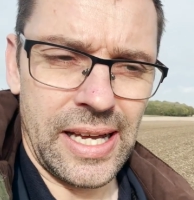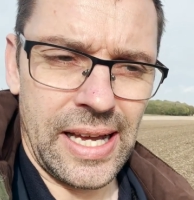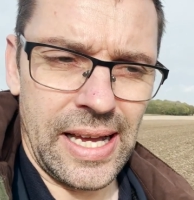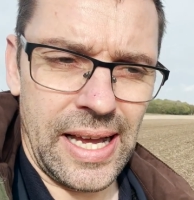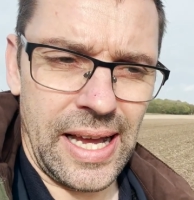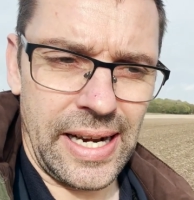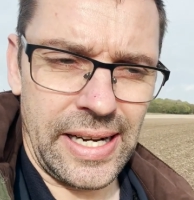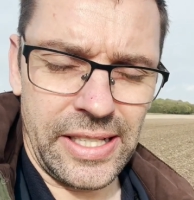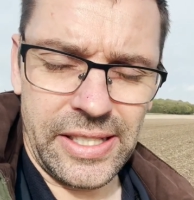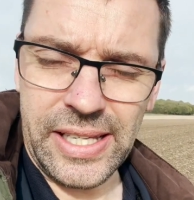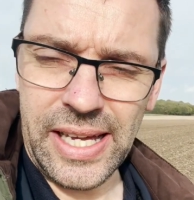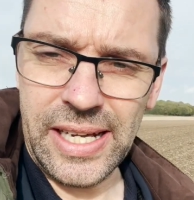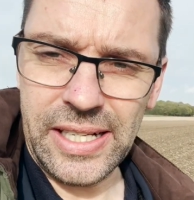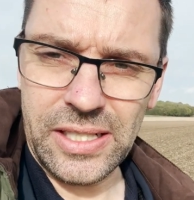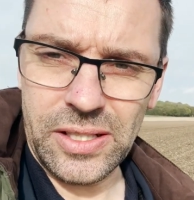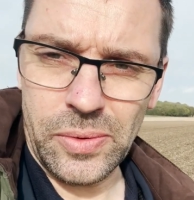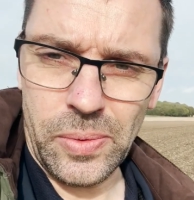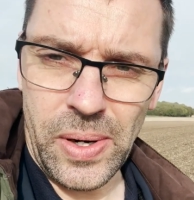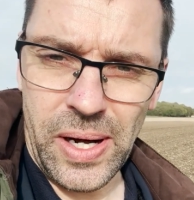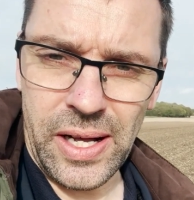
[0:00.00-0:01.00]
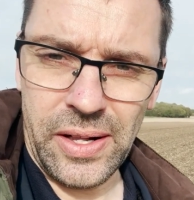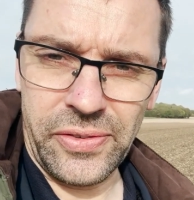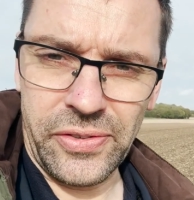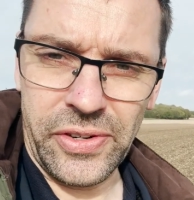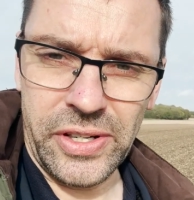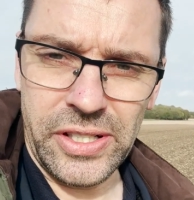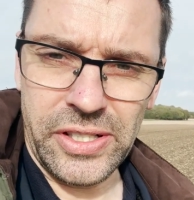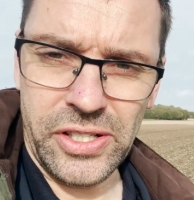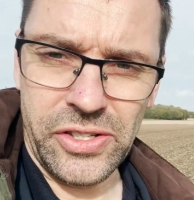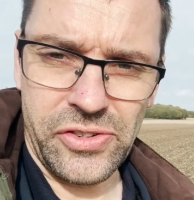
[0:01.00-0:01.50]
and it takes a while for
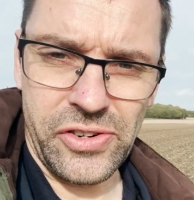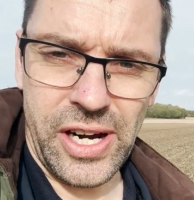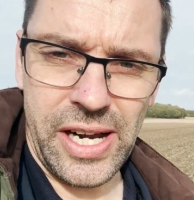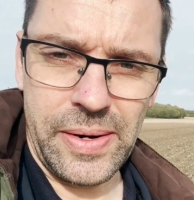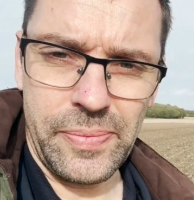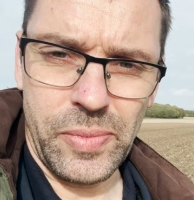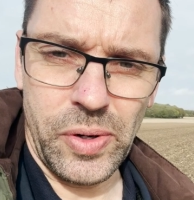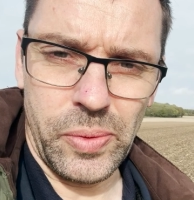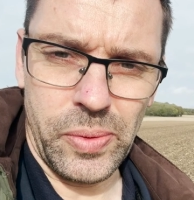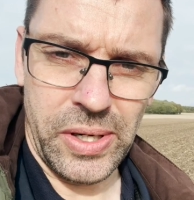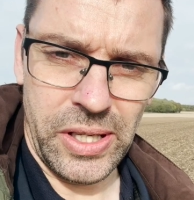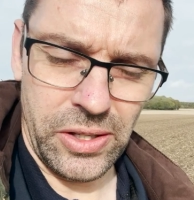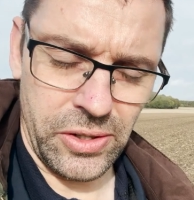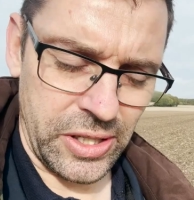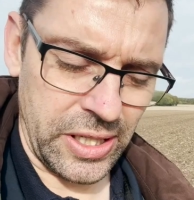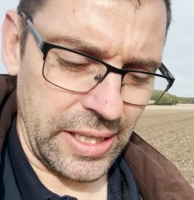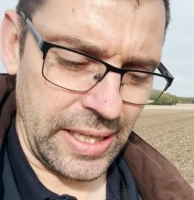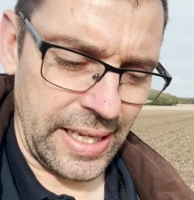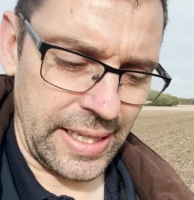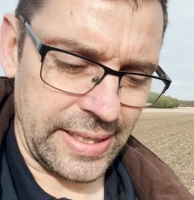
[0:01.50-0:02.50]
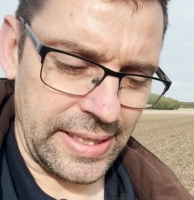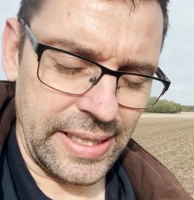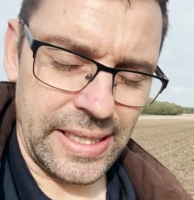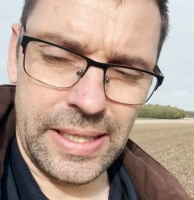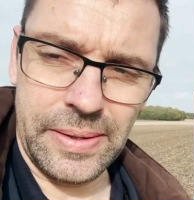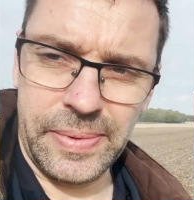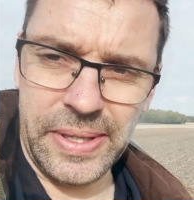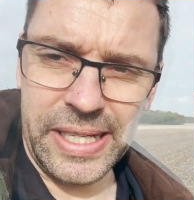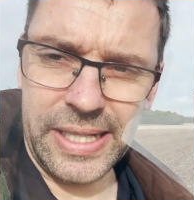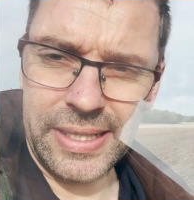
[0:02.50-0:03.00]
it to drain, but we'll look at that in
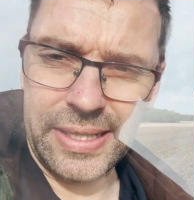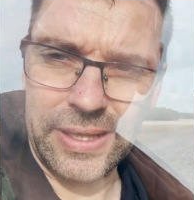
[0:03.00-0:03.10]
a bit.